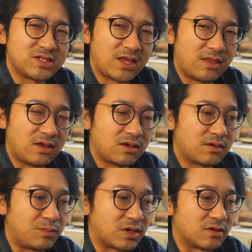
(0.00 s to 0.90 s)
I think
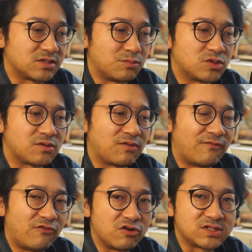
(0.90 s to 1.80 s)
because most of the
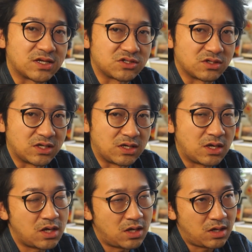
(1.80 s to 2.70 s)
voice actually
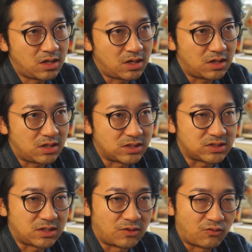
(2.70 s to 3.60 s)
is
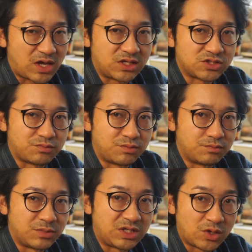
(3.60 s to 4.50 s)
in the range of
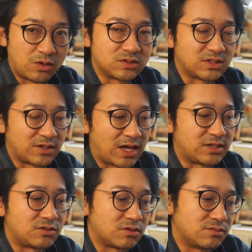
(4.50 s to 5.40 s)
mid tones and high
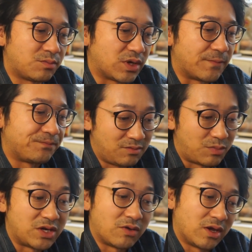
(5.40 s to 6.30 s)
tone. But
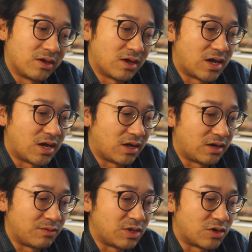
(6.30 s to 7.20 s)
anyway,
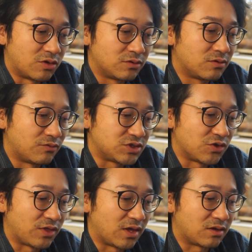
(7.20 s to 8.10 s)
let me know what you
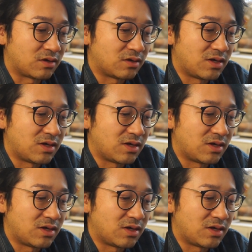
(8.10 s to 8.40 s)
think.